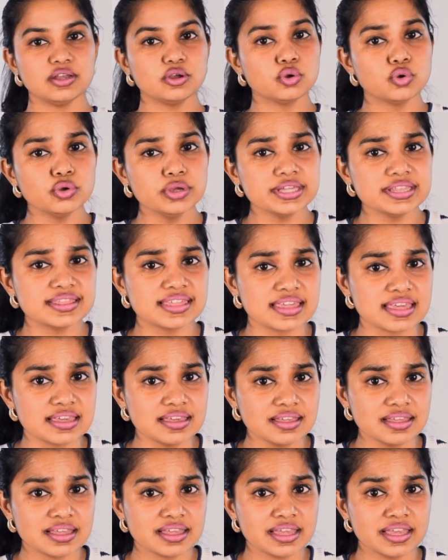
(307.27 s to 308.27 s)
Quick thing,
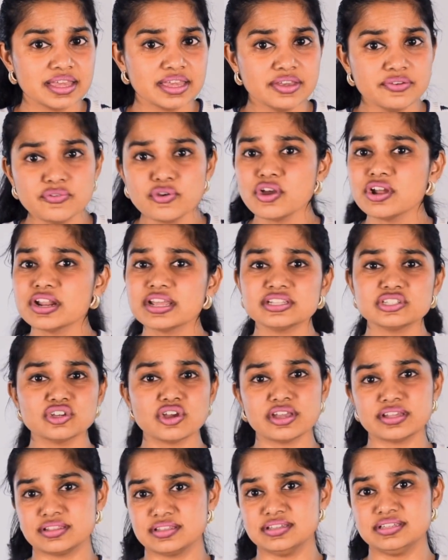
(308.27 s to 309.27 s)
if you are
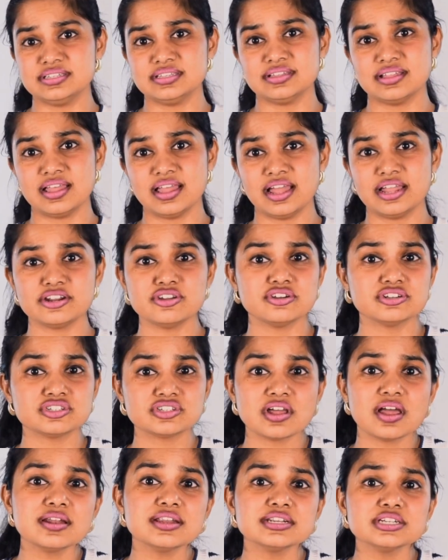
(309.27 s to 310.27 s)
enjoying this and you are
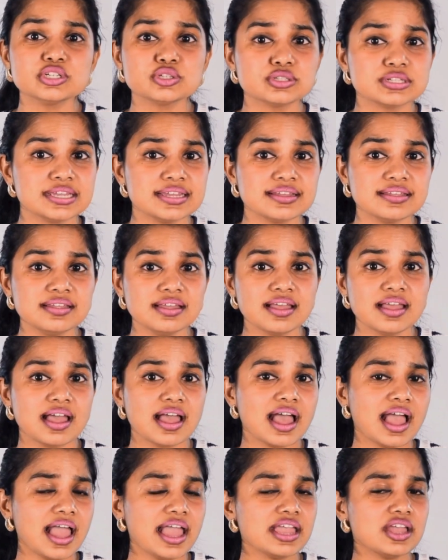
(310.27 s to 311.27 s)
starting to think,
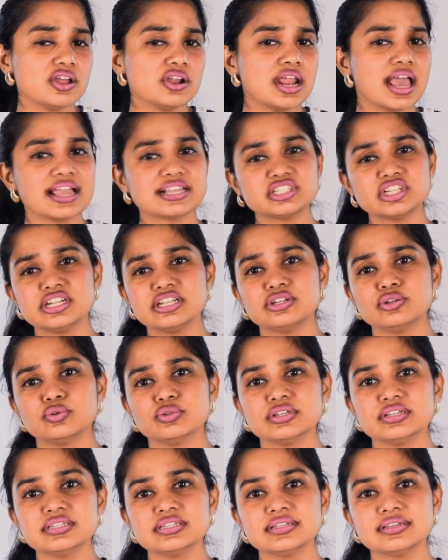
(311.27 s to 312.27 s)
I could actually do
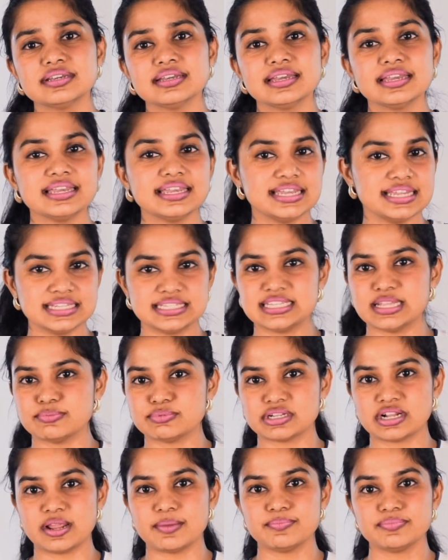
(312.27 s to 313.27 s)
this, hit
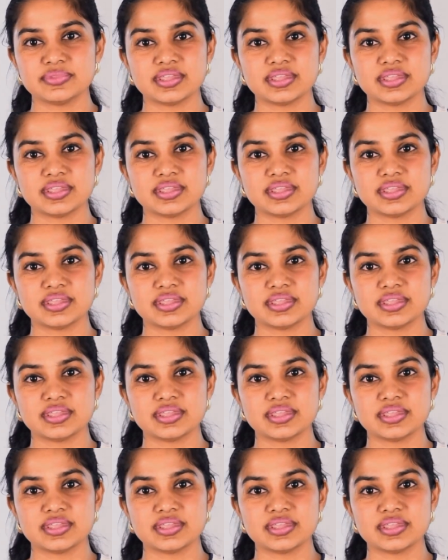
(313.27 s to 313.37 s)
subscribe.